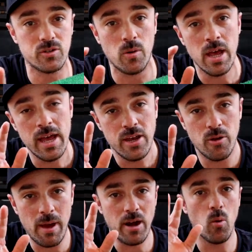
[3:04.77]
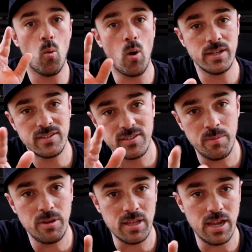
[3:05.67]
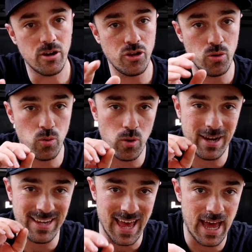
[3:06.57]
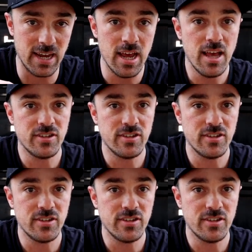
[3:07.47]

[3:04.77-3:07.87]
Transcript: So no matter what simulator you get,